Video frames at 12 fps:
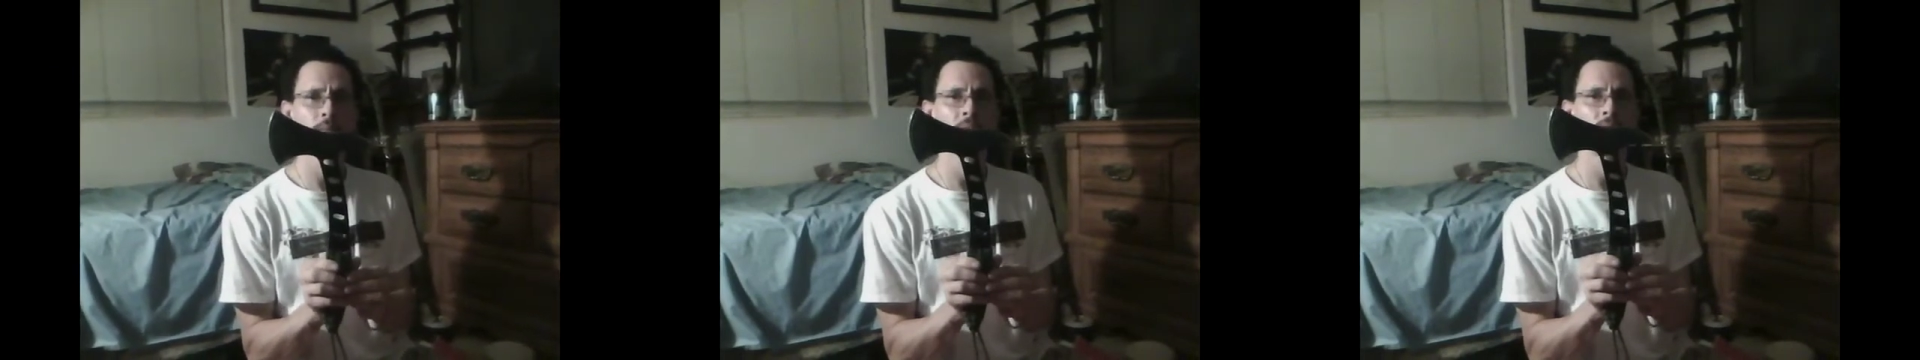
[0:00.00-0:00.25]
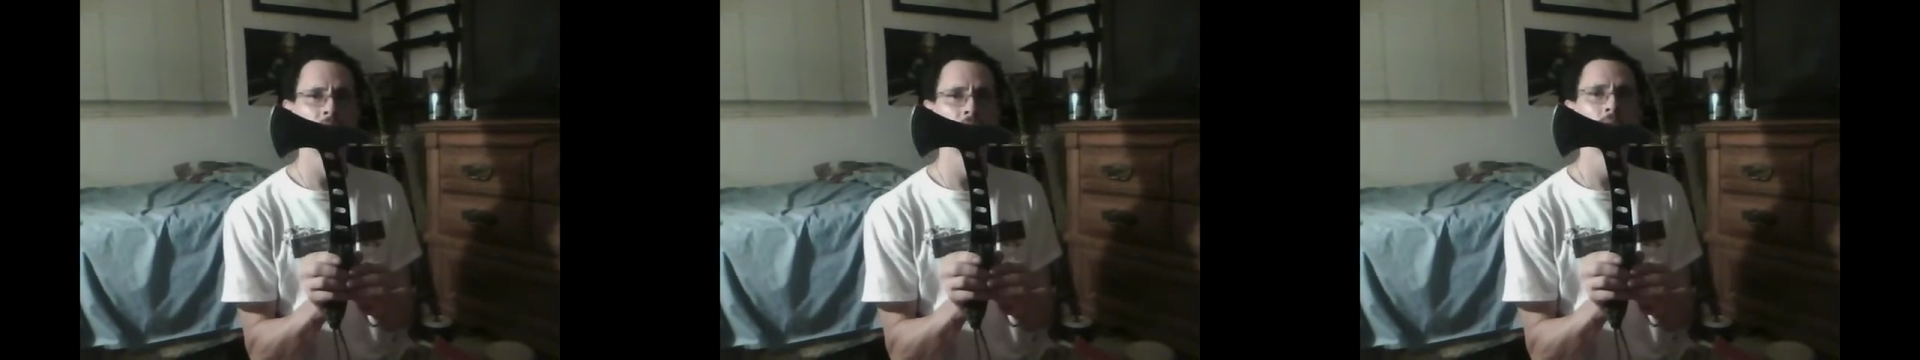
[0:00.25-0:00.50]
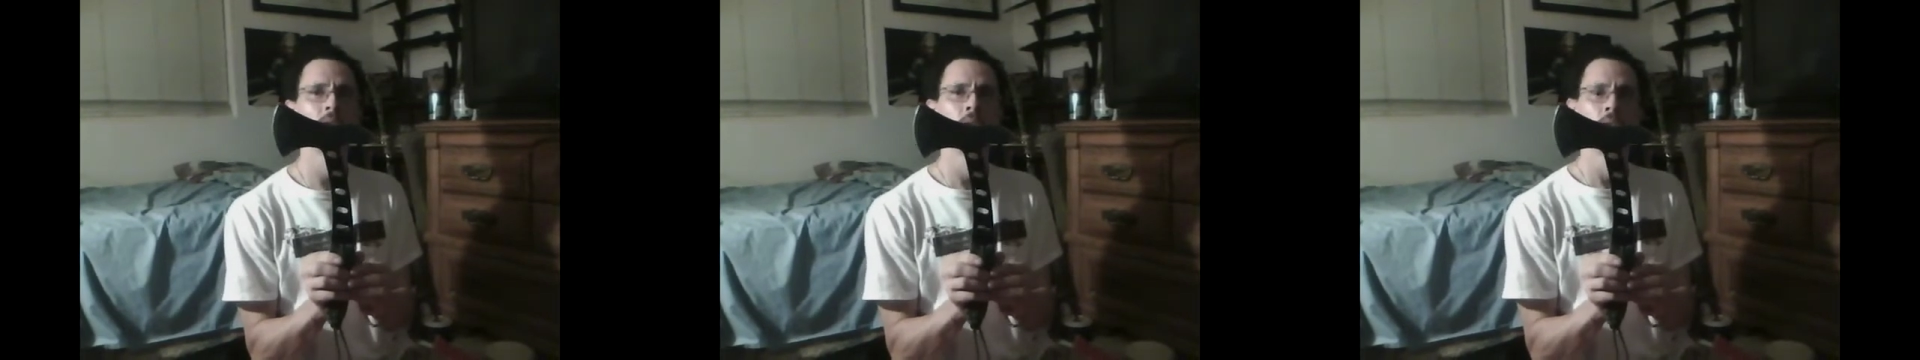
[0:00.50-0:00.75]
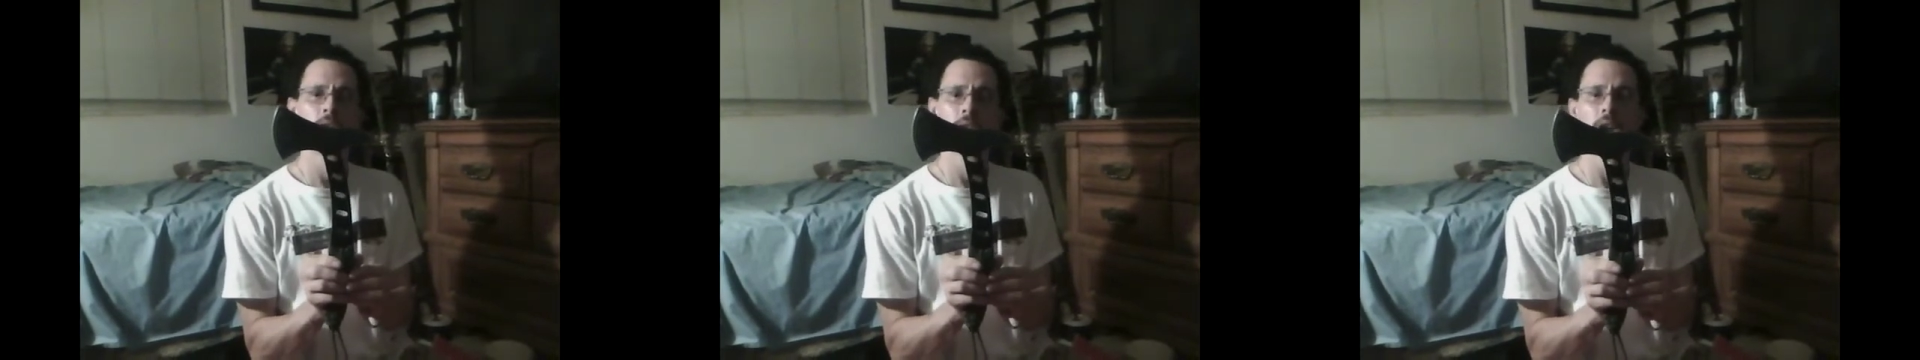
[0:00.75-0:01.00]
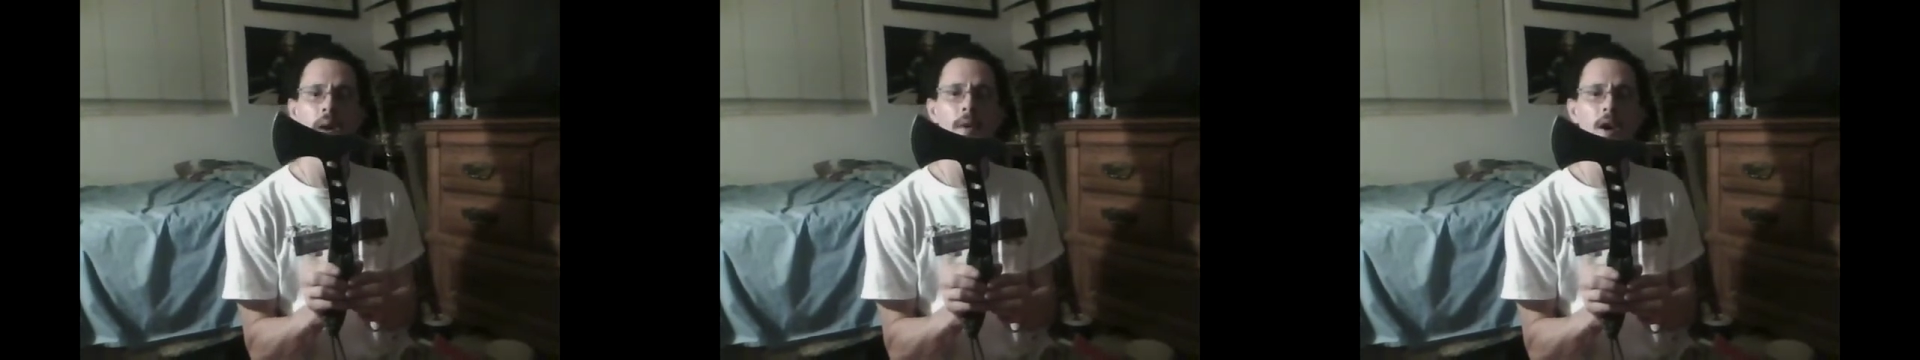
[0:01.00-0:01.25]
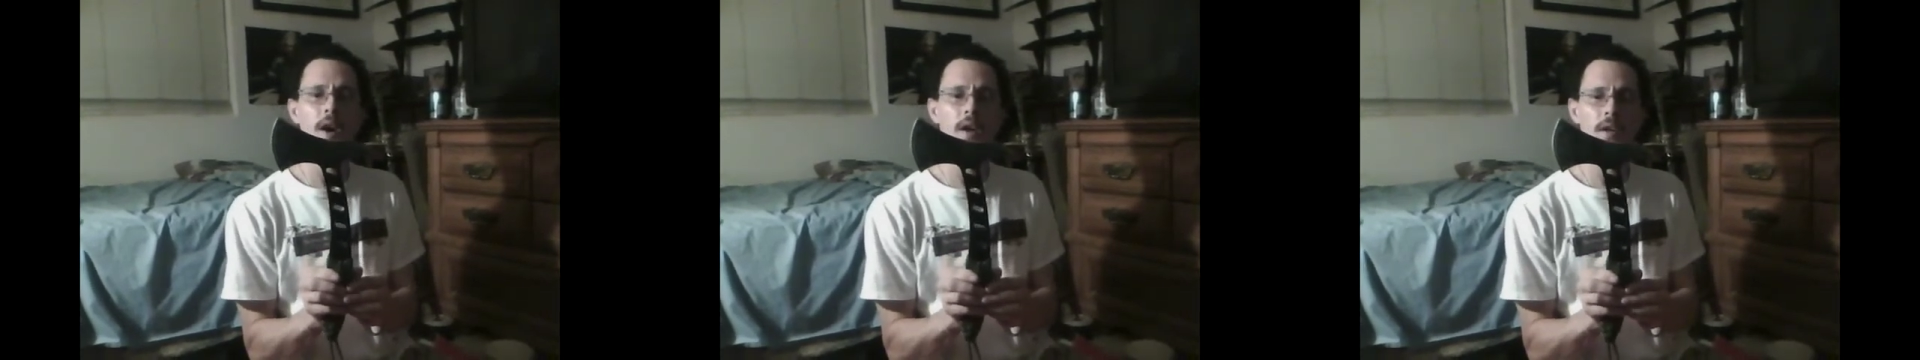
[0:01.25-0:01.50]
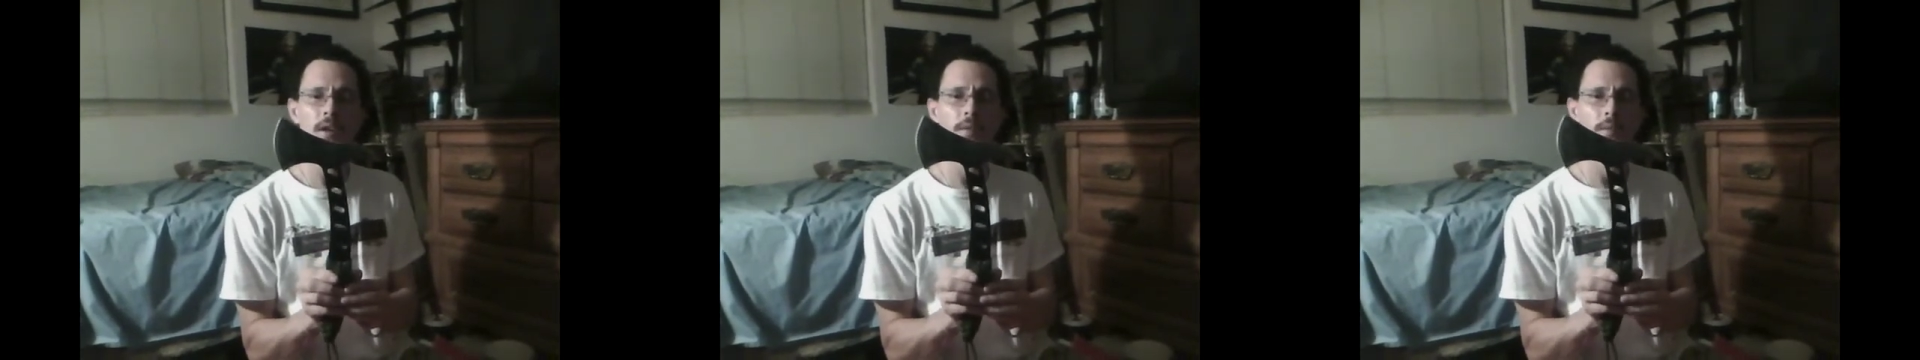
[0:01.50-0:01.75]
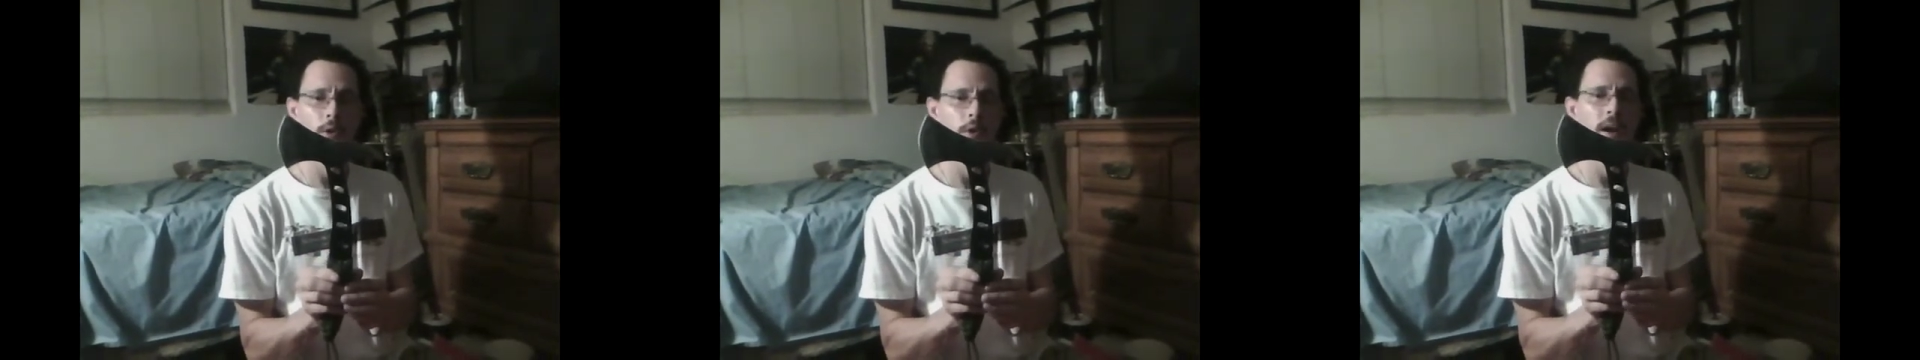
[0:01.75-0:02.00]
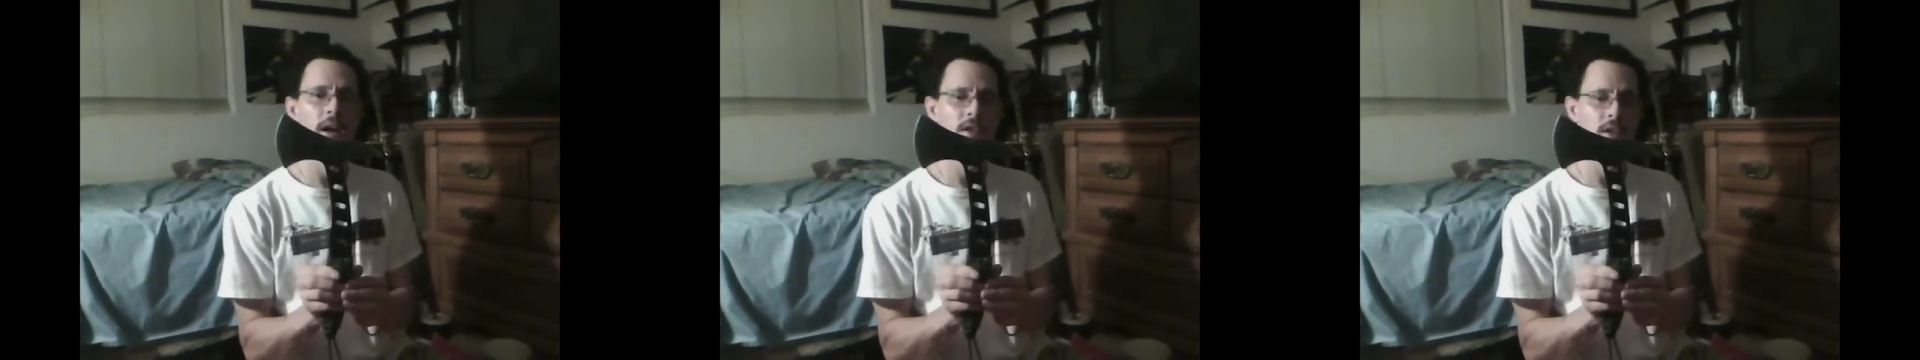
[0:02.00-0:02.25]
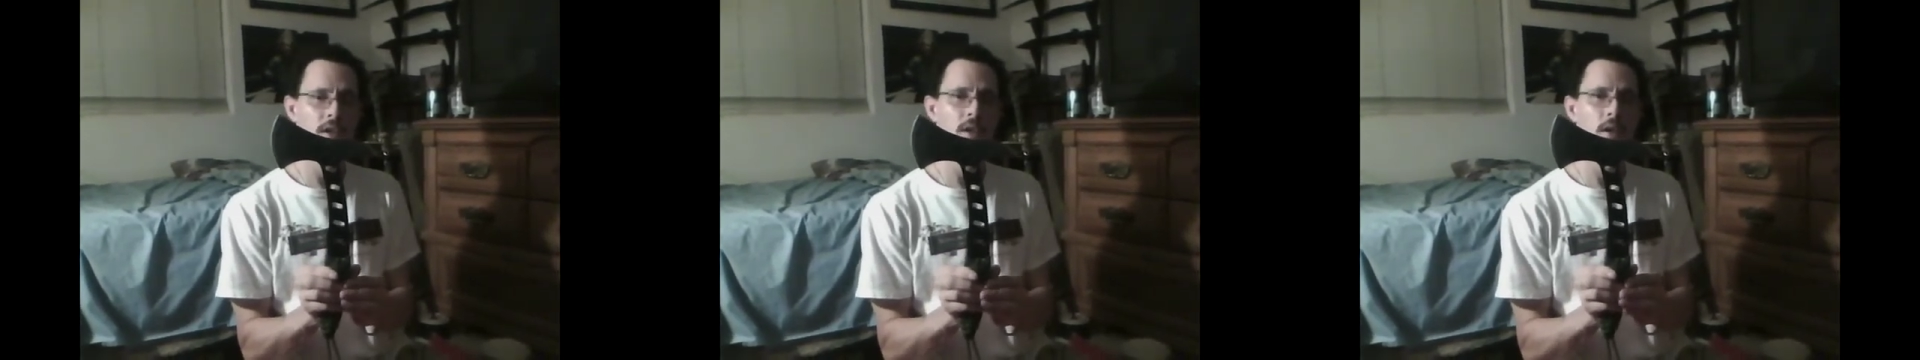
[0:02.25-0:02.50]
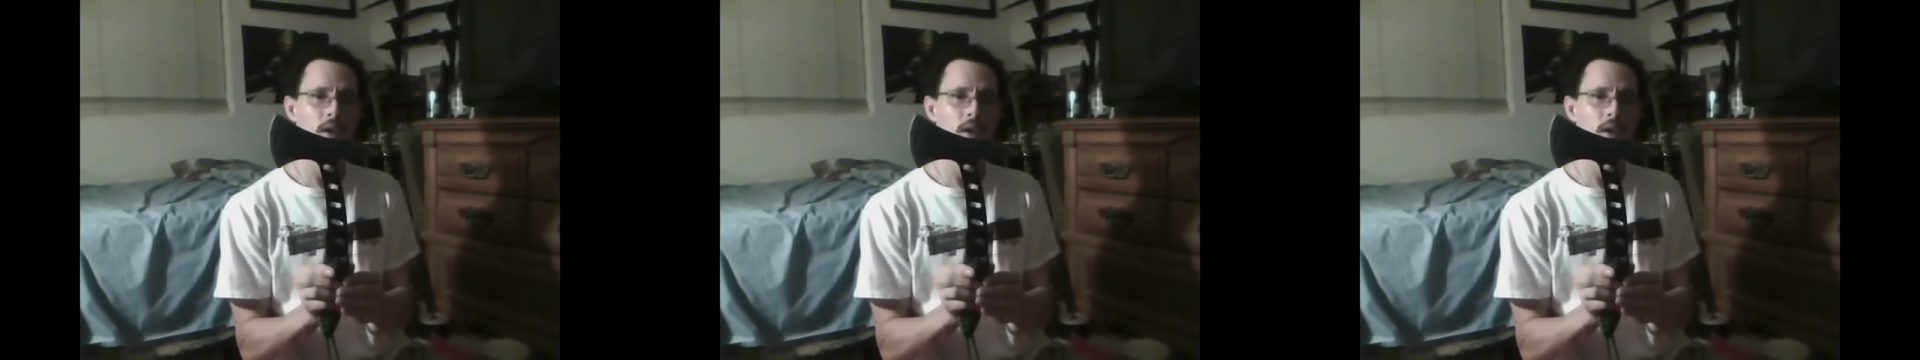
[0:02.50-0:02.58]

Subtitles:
made tomahawk or hatchet,